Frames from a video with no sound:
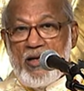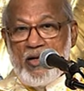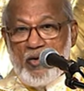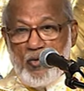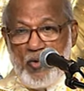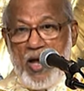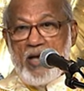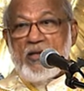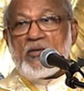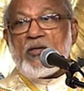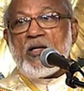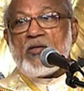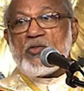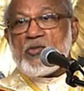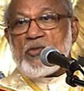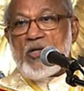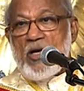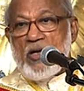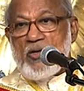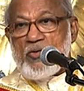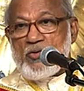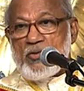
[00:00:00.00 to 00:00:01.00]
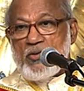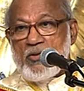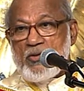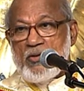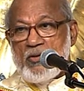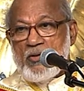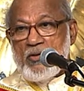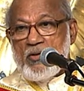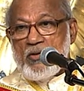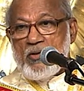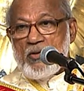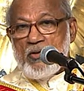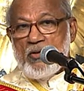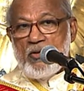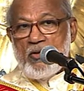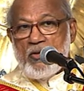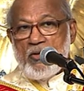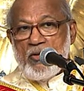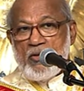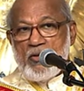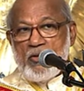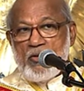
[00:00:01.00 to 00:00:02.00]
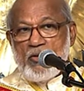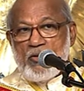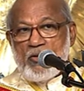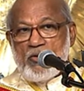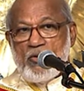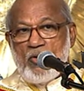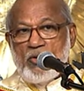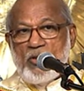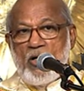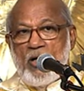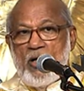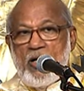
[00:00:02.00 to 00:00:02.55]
United States. So the